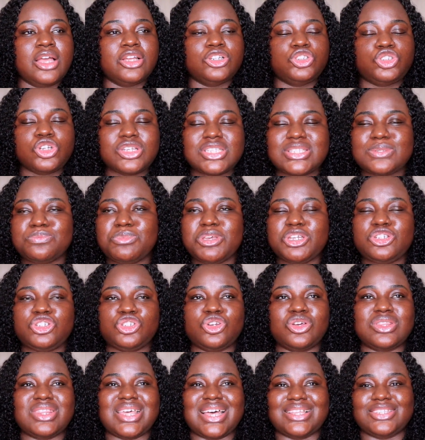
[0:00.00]
just make
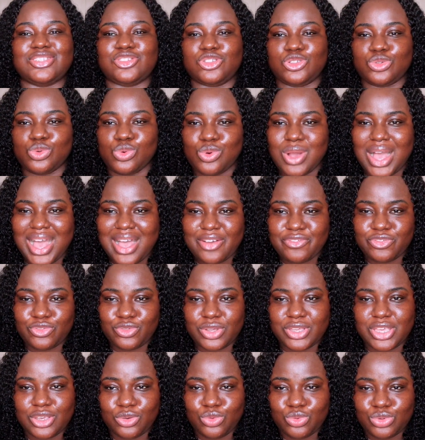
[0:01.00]
sure that you have
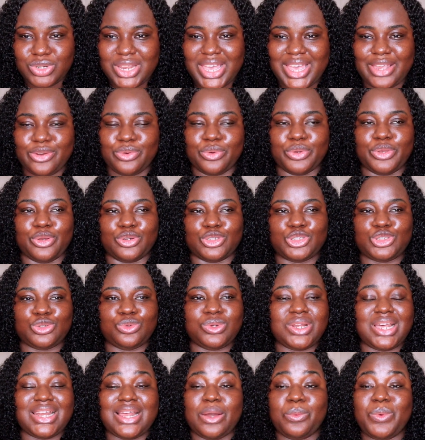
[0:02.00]
a good head on your
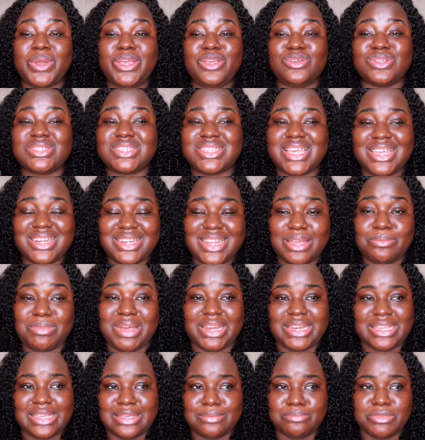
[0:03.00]
shoulder, that when you send them
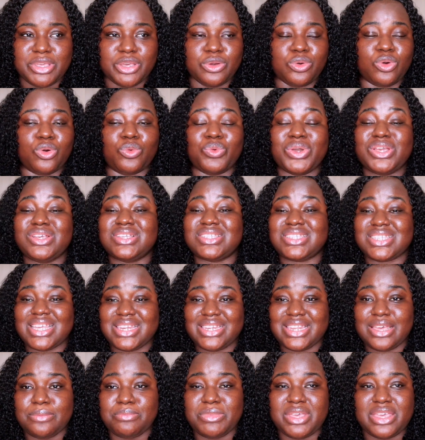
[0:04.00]
an email or when you
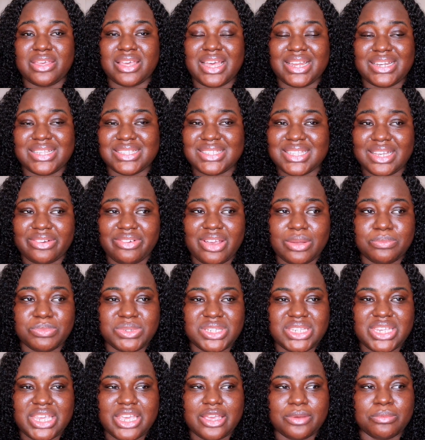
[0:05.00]
send them a, an
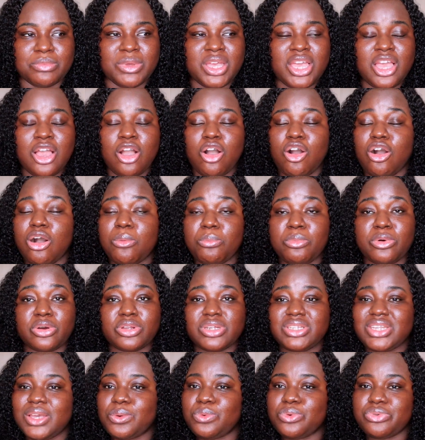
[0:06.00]
Instagram D M, or
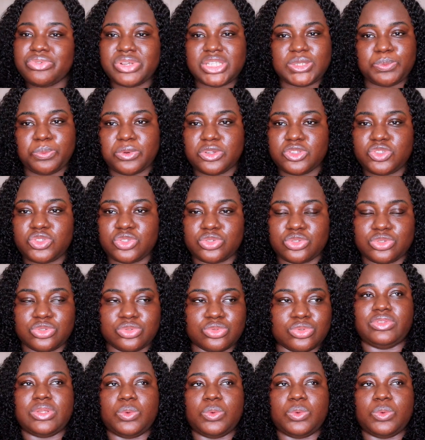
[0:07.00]
more, they will respond to you.